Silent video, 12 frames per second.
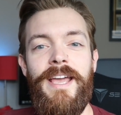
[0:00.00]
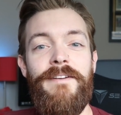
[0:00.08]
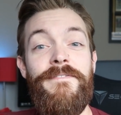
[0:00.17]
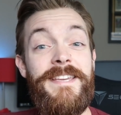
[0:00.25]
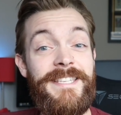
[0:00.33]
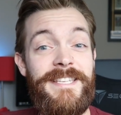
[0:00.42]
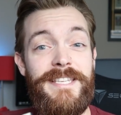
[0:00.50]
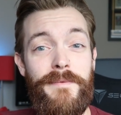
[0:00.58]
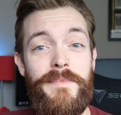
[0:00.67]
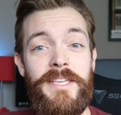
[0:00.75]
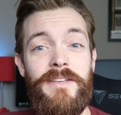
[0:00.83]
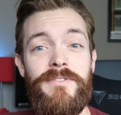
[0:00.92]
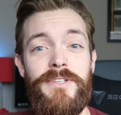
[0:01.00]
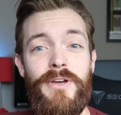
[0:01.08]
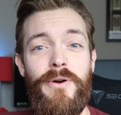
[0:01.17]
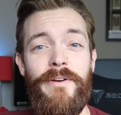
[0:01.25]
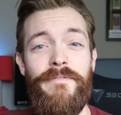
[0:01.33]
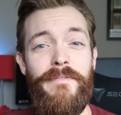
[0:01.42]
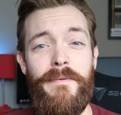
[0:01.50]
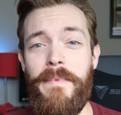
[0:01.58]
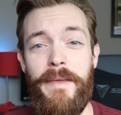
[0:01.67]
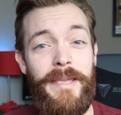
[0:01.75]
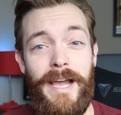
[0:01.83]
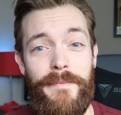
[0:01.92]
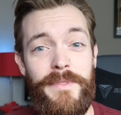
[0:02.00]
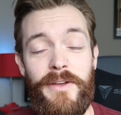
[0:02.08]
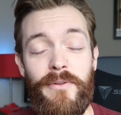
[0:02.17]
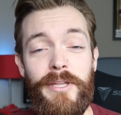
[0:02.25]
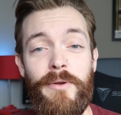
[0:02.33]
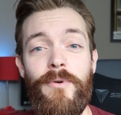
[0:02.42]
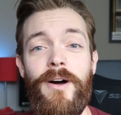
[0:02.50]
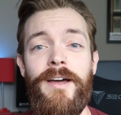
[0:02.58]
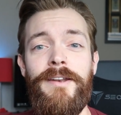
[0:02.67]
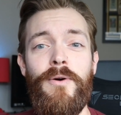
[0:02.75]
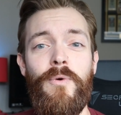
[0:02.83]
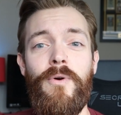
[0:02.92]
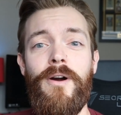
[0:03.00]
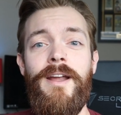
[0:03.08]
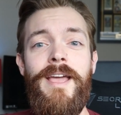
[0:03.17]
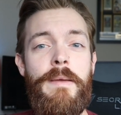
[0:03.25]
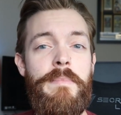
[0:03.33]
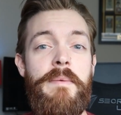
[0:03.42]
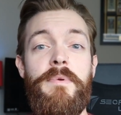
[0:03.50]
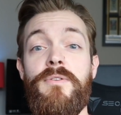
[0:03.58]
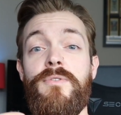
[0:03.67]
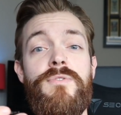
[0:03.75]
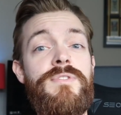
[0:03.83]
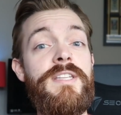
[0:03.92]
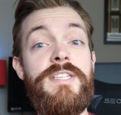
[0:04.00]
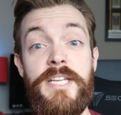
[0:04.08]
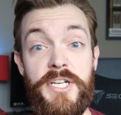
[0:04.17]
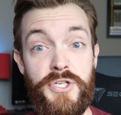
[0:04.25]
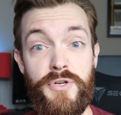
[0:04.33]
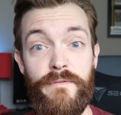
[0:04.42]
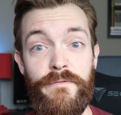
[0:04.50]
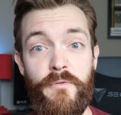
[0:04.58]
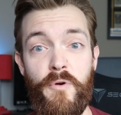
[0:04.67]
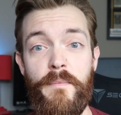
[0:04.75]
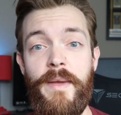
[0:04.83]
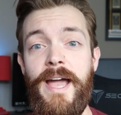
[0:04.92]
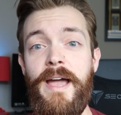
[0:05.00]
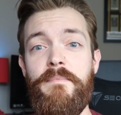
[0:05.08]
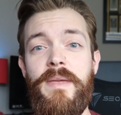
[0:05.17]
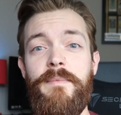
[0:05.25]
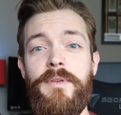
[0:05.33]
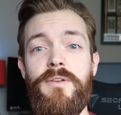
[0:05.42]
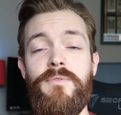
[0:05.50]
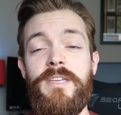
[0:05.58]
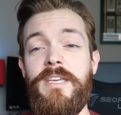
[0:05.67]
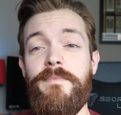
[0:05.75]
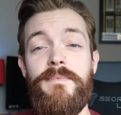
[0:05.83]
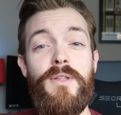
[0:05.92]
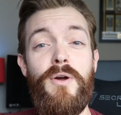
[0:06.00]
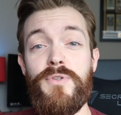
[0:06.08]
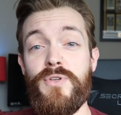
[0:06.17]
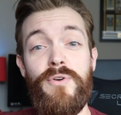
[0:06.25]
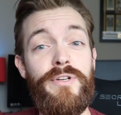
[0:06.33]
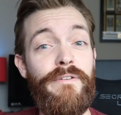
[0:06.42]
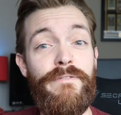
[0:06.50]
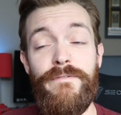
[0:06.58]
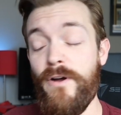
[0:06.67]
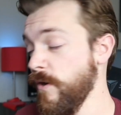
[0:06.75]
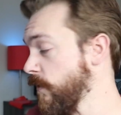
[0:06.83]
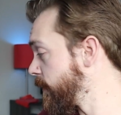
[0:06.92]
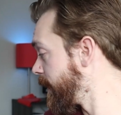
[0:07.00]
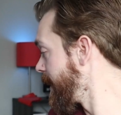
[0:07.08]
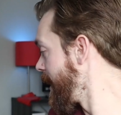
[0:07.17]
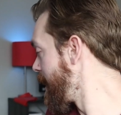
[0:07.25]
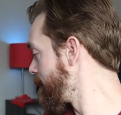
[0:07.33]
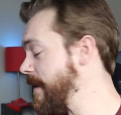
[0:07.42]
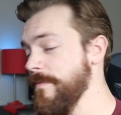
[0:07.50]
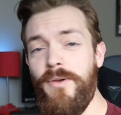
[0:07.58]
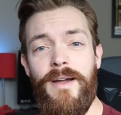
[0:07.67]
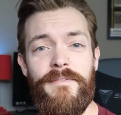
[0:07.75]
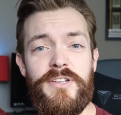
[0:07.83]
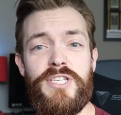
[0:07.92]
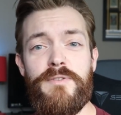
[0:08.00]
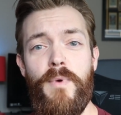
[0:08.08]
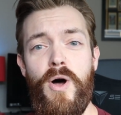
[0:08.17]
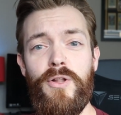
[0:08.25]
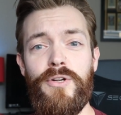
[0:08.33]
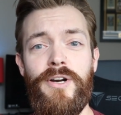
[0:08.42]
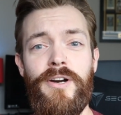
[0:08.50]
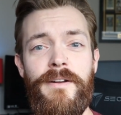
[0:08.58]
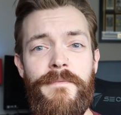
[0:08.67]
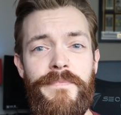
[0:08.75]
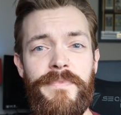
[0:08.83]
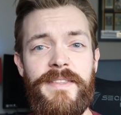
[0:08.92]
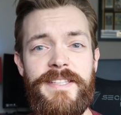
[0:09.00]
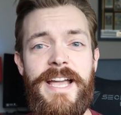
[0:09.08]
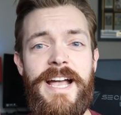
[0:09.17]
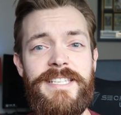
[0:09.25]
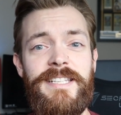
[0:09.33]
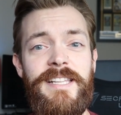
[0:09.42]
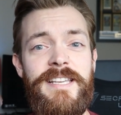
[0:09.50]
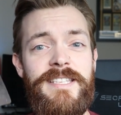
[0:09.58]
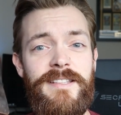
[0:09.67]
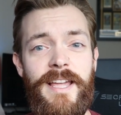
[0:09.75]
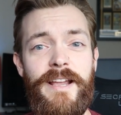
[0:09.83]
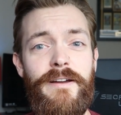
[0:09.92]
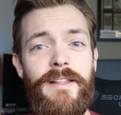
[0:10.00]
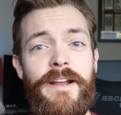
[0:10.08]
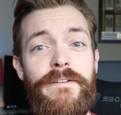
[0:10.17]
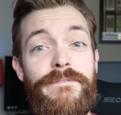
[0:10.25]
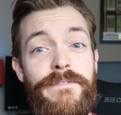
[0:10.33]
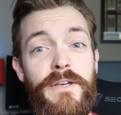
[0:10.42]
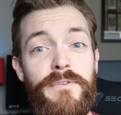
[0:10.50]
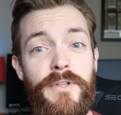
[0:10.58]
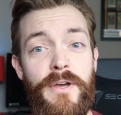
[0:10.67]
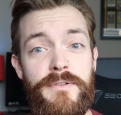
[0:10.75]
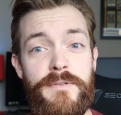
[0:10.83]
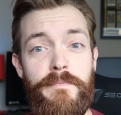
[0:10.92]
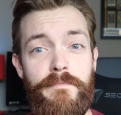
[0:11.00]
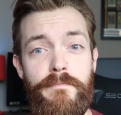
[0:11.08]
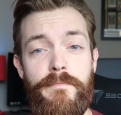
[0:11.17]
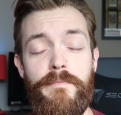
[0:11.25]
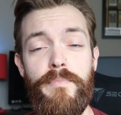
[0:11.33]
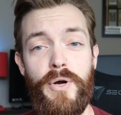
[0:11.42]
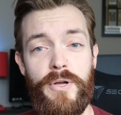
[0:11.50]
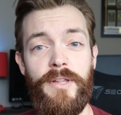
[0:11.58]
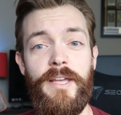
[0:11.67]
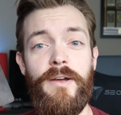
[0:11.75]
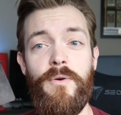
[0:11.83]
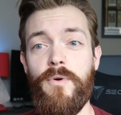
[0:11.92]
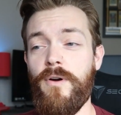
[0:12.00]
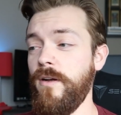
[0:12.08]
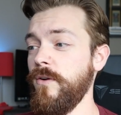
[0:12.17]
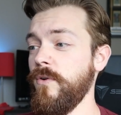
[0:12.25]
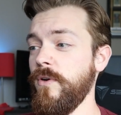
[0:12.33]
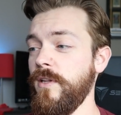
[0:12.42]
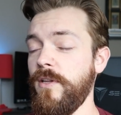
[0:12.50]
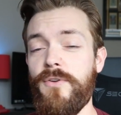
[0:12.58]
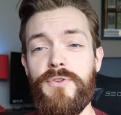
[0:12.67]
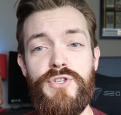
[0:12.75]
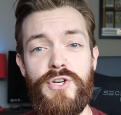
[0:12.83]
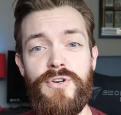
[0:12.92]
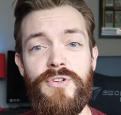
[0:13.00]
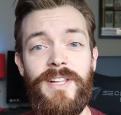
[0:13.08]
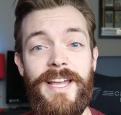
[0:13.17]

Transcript: if this is something you do, if maybe I'm the only one, or maybe you use a digital format, maybe you keep notes on your phone, maybe you have a smaller task list like a field notes booklet or a little journal